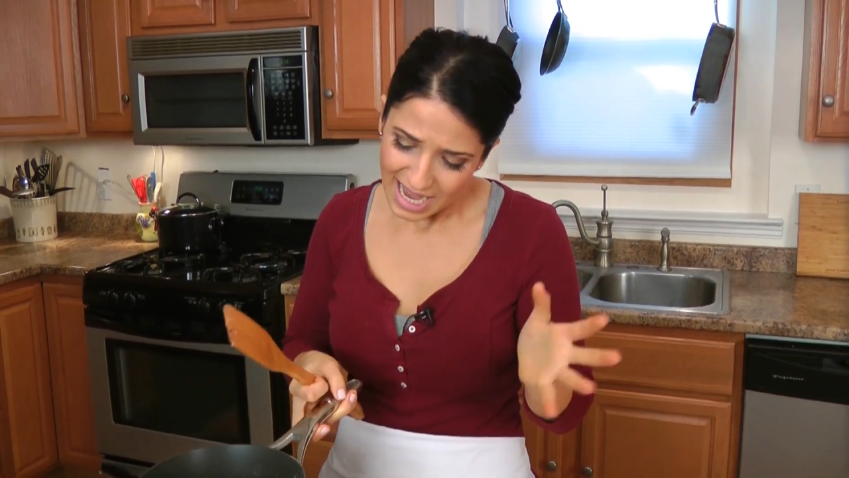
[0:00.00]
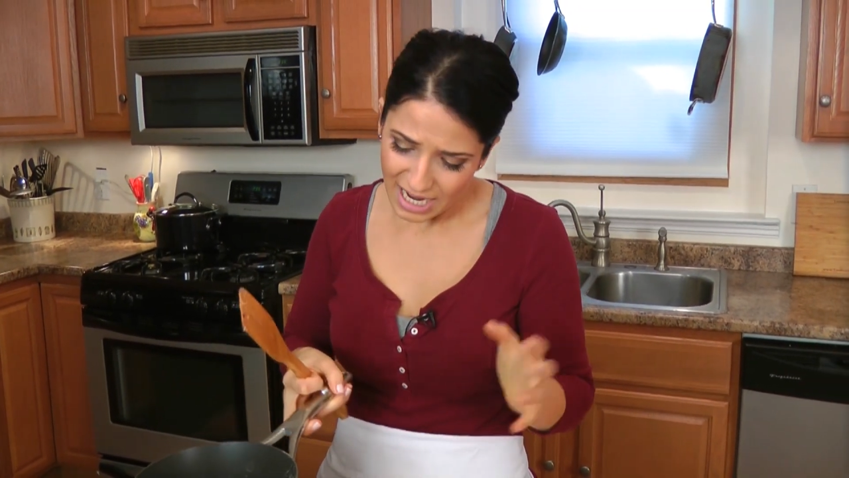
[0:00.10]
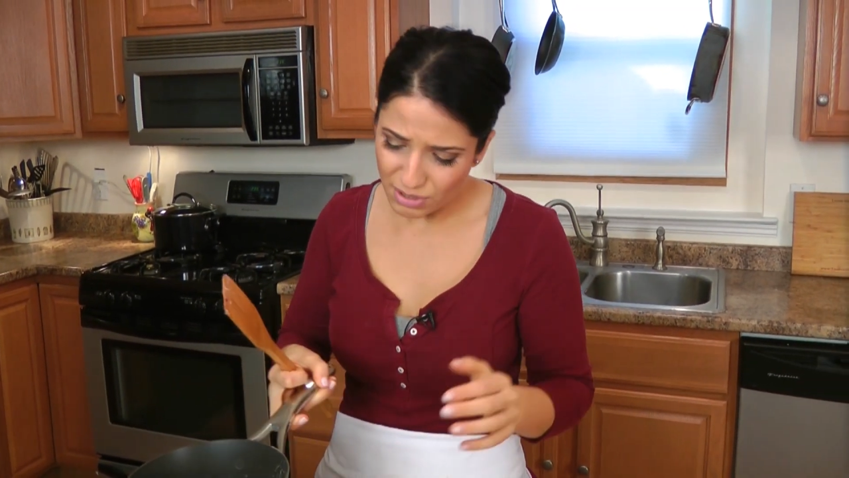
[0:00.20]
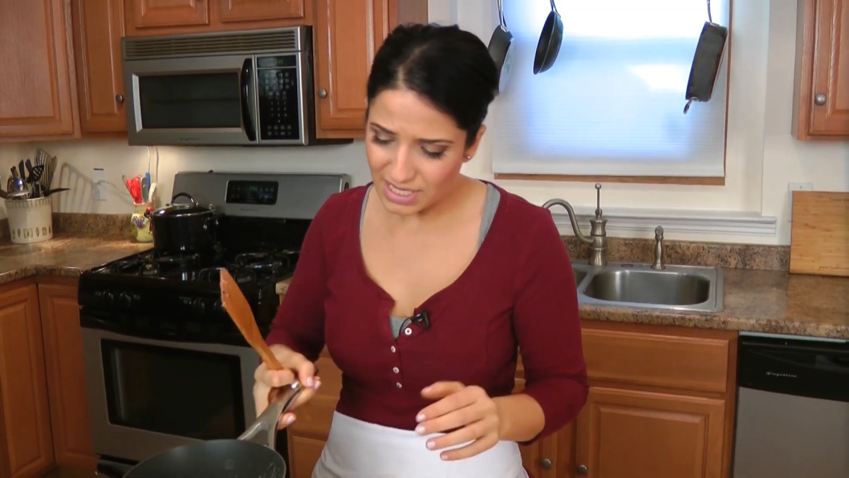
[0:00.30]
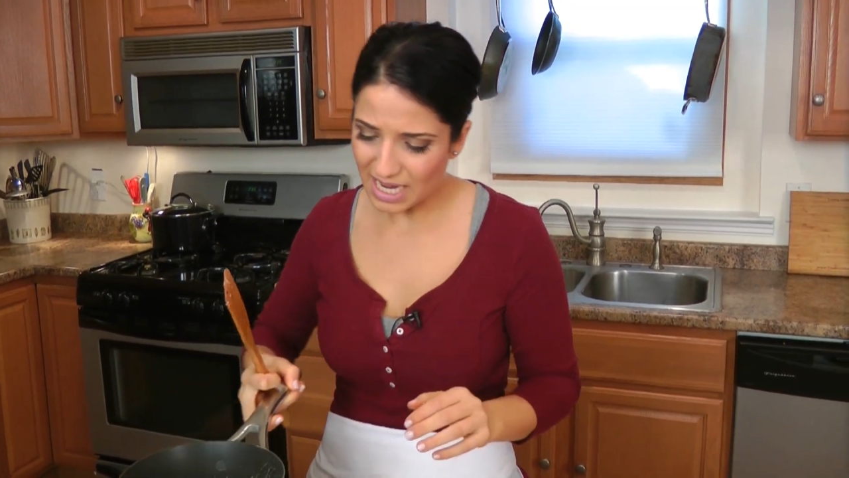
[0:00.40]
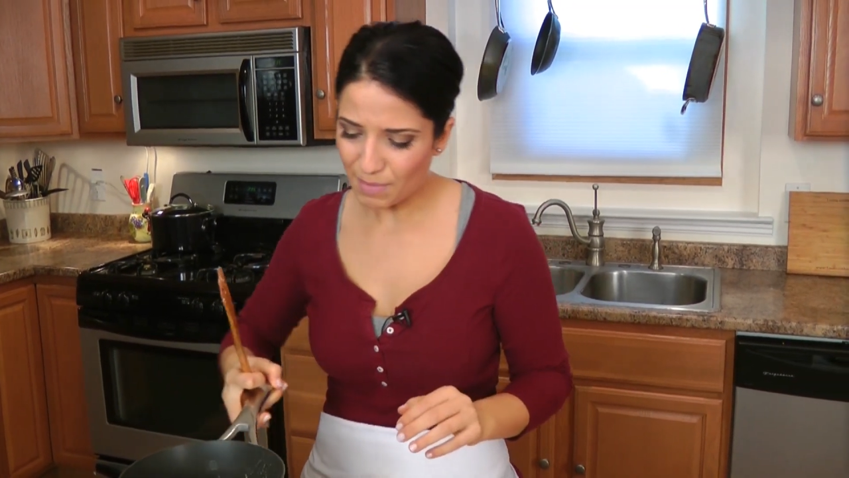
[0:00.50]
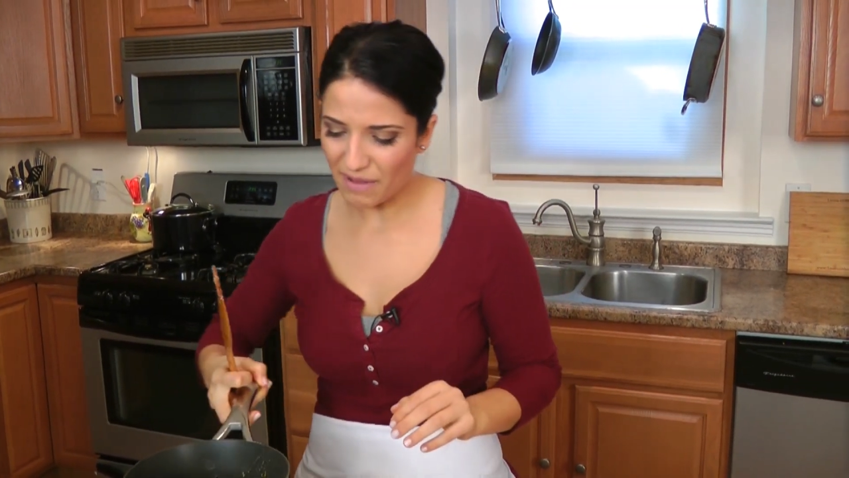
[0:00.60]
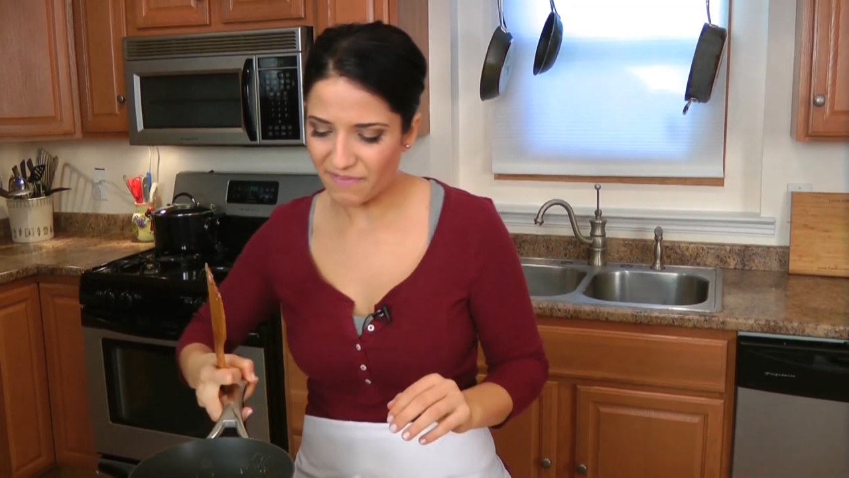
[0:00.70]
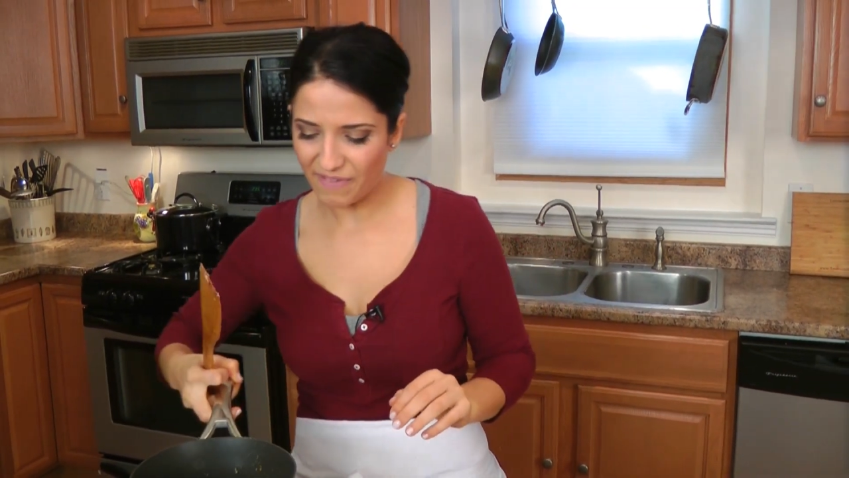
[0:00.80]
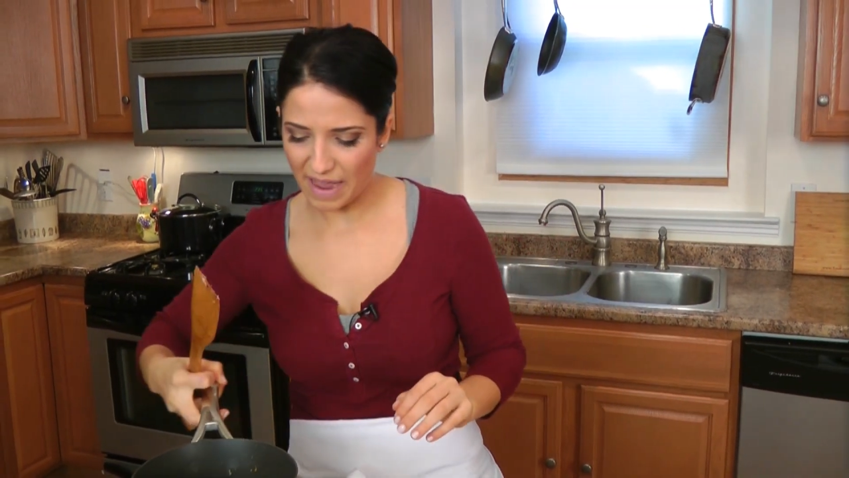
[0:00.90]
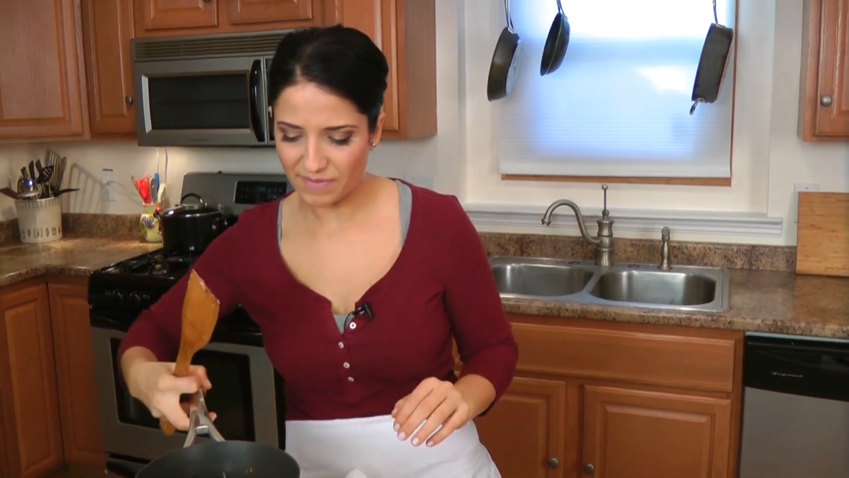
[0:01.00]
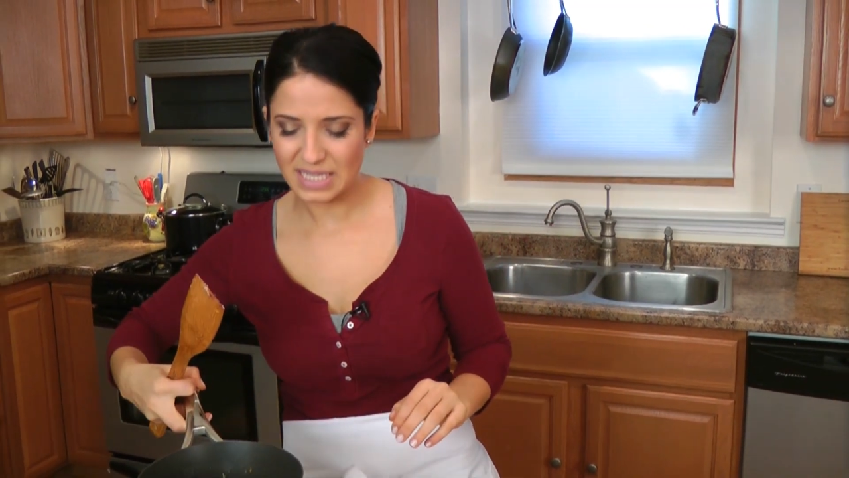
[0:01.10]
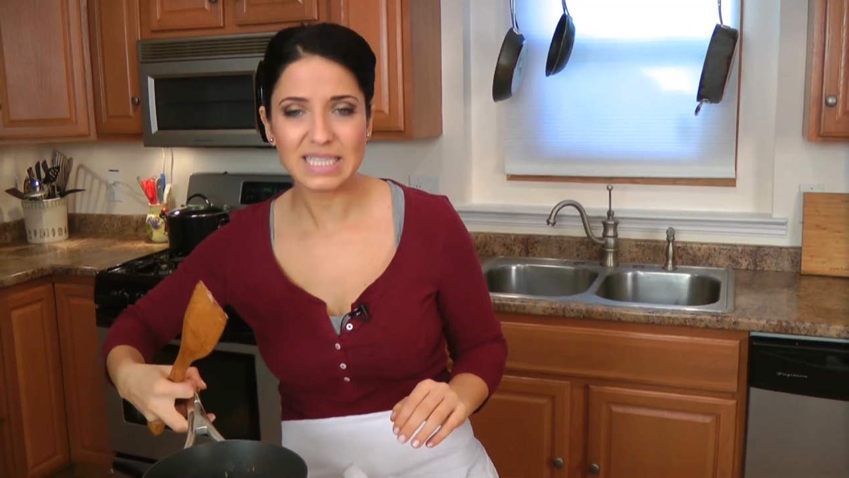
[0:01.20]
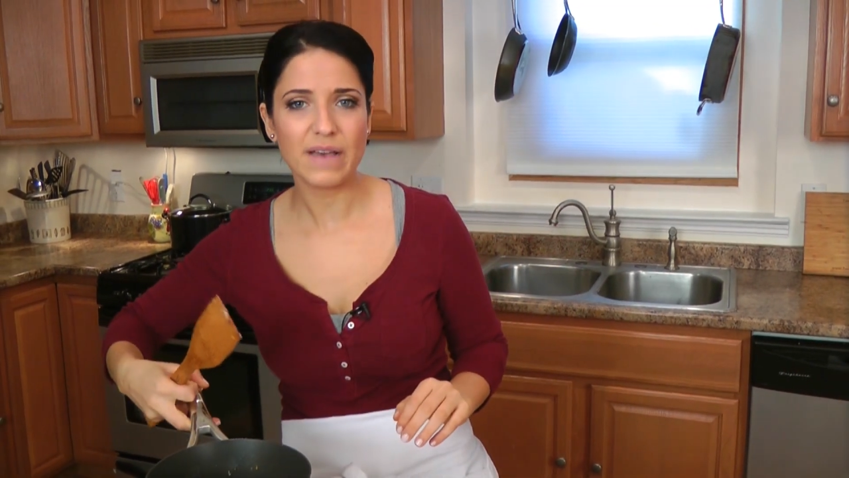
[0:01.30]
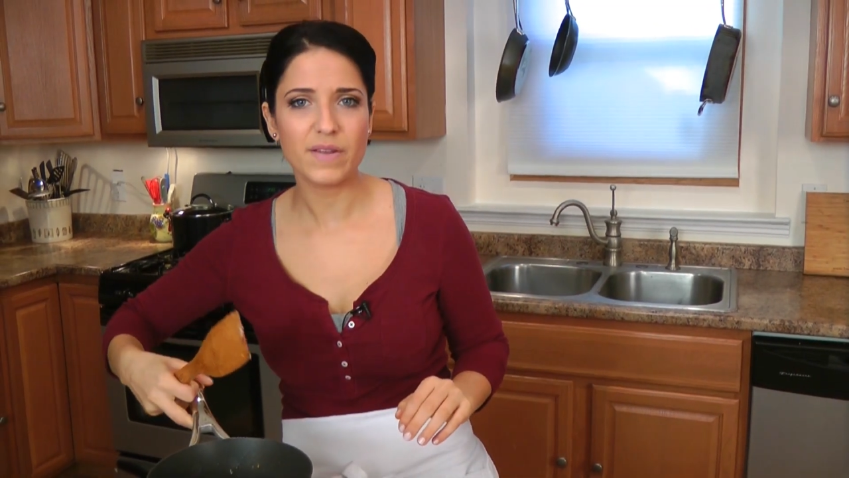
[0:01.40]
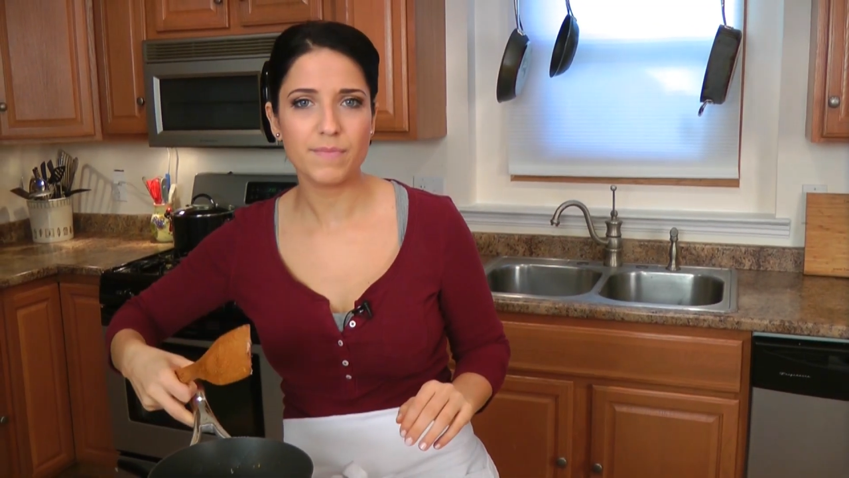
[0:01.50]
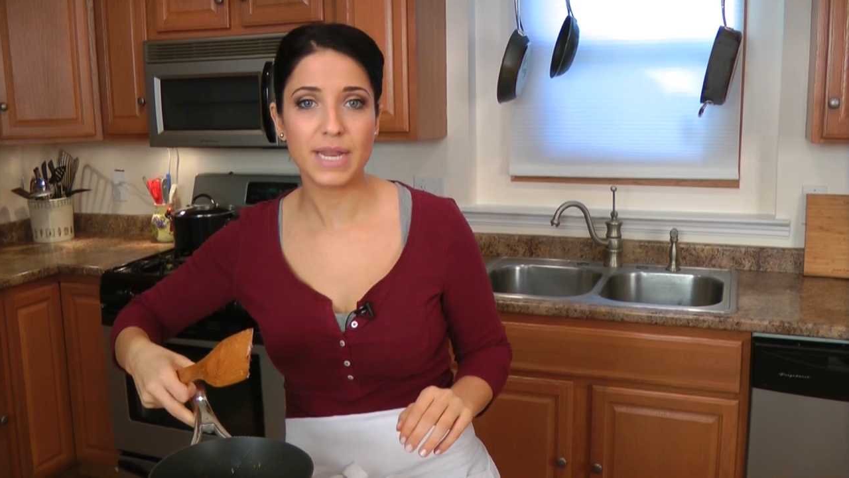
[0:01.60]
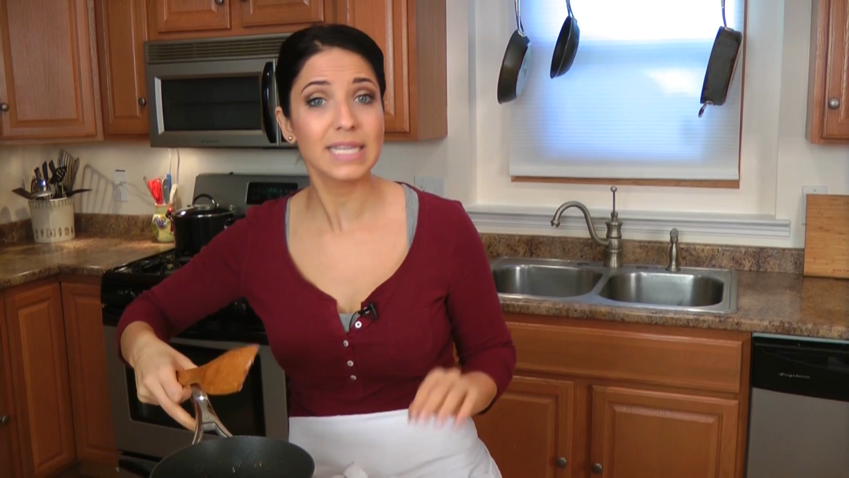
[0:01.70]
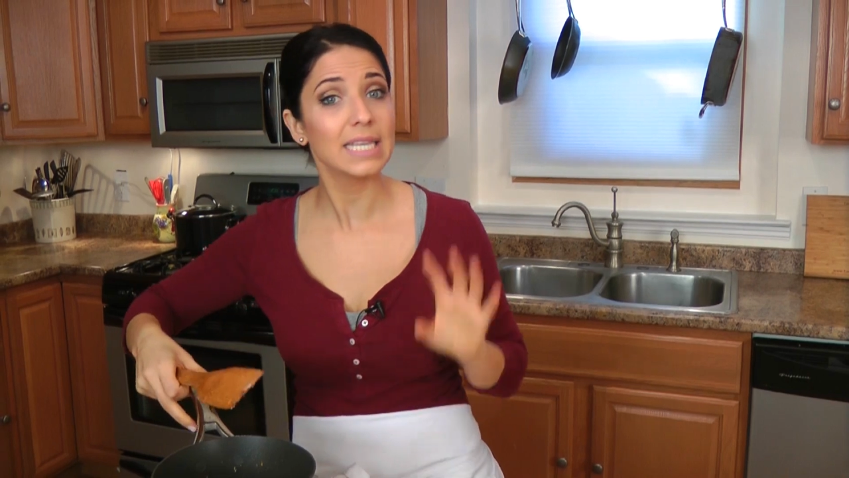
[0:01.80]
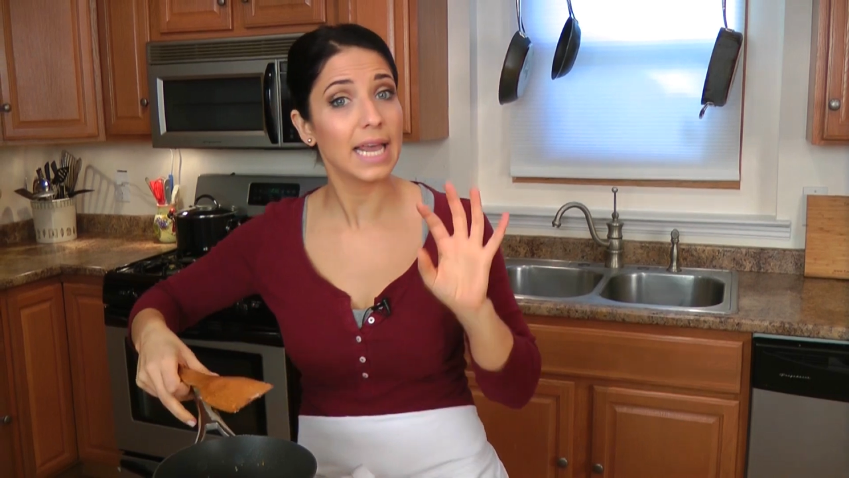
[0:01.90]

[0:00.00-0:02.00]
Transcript: It'll take about five to seven minutes.